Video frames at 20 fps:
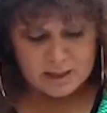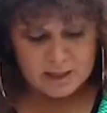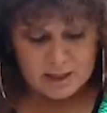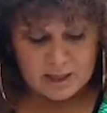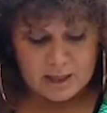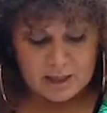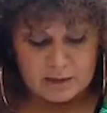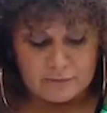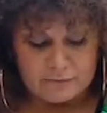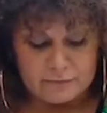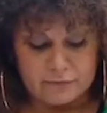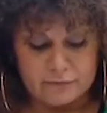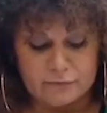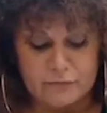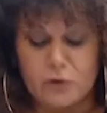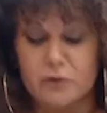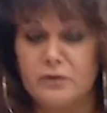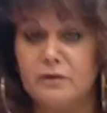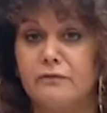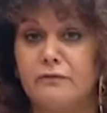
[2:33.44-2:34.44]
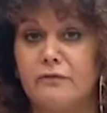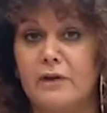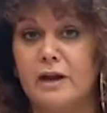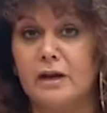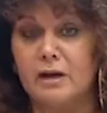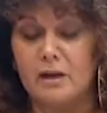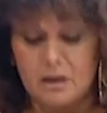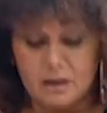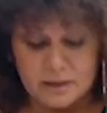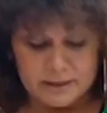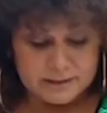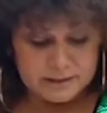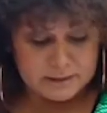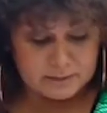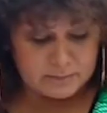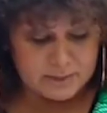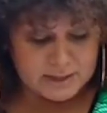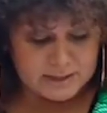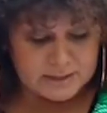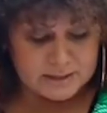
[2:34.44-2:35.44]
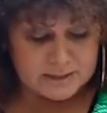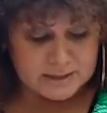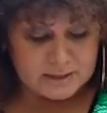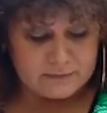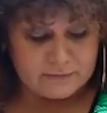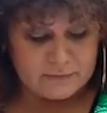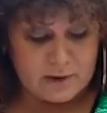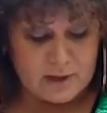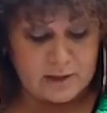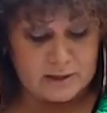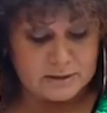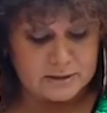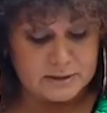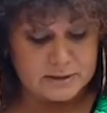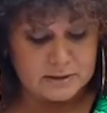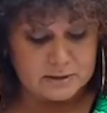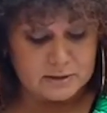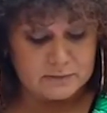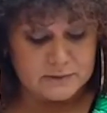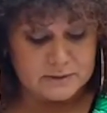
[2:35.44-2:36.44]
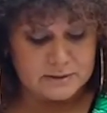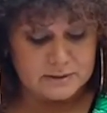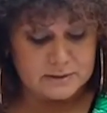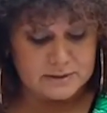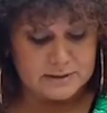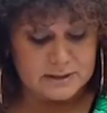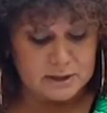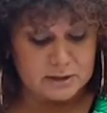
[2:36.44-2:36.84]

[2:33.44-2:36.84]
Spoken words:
for further frontline domestic violence services,